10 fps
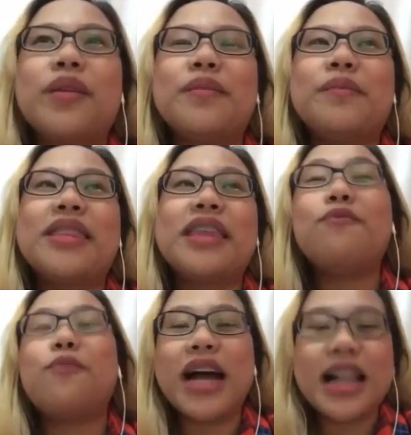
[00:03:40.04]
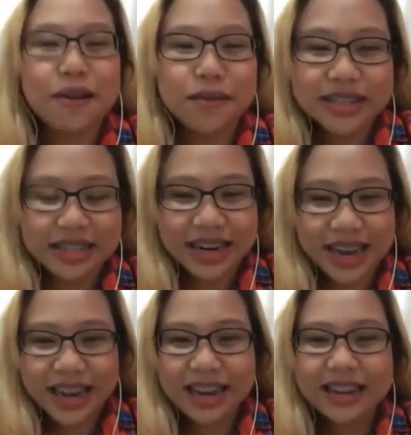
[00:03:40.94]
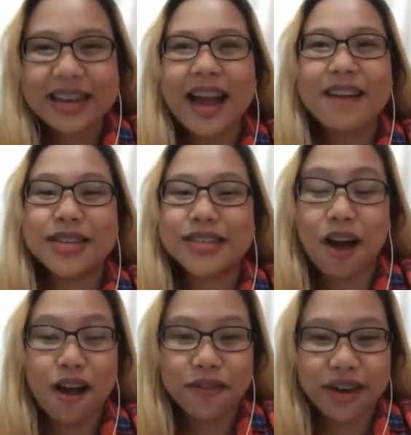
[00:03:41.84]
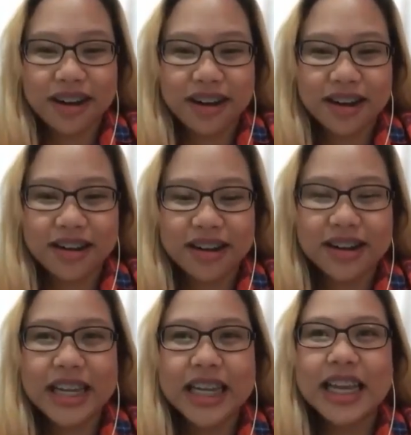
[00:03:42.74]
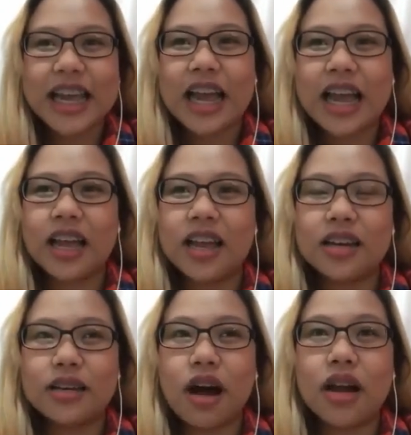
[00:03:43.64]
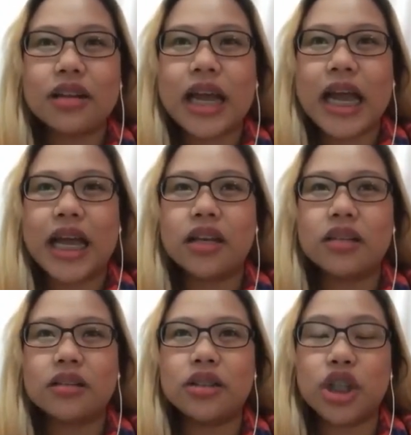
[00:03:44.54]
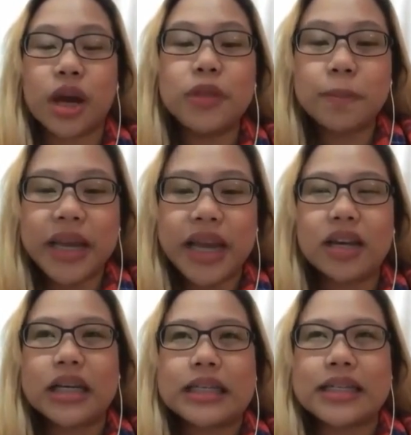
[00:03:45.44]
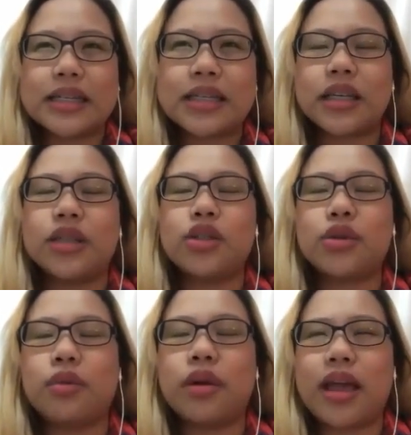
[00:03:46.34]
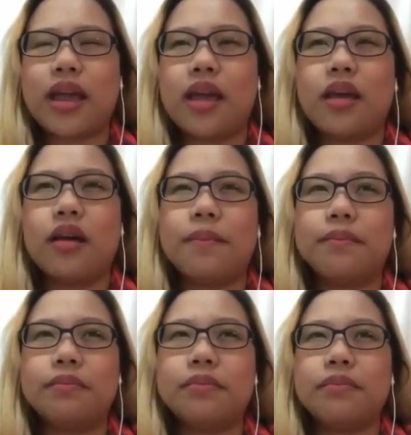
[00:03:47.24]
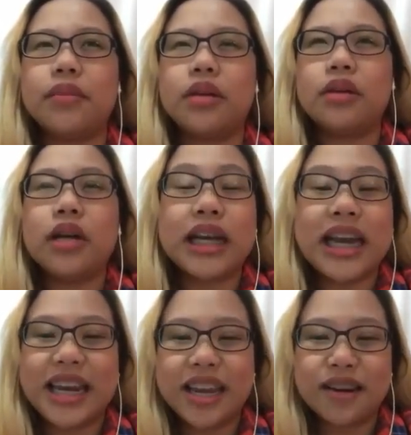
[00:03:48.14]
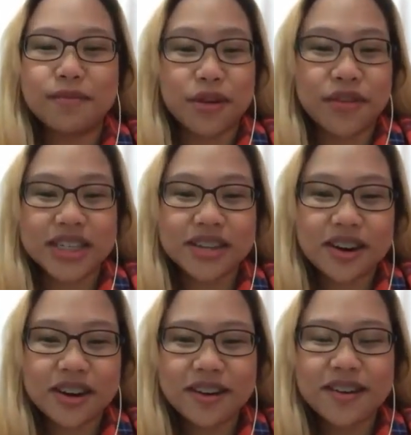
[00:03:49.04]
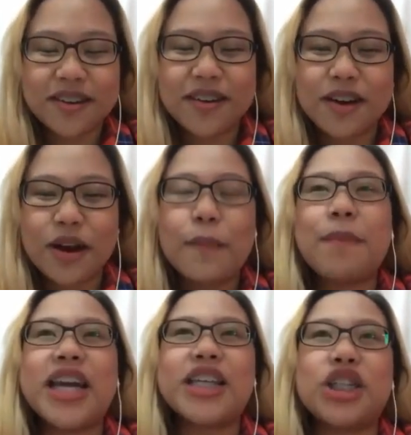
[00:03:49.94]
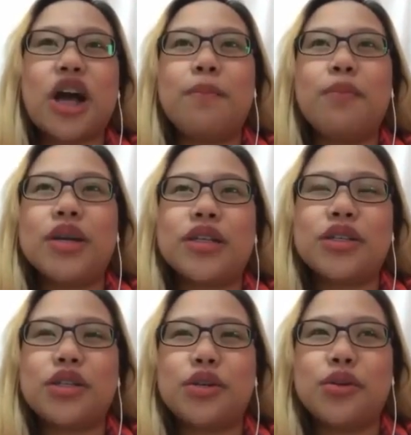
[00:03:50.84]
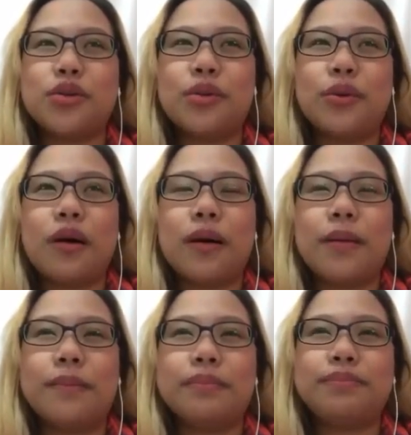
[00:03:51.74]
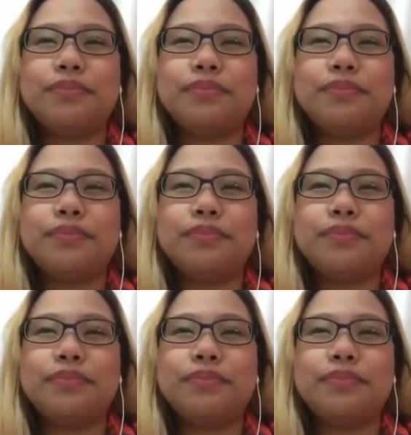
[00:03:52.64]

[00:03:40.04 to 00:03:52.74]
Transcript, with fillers: I was studying, I was offered an online job to be an assistant to a Canadian professor. My job was to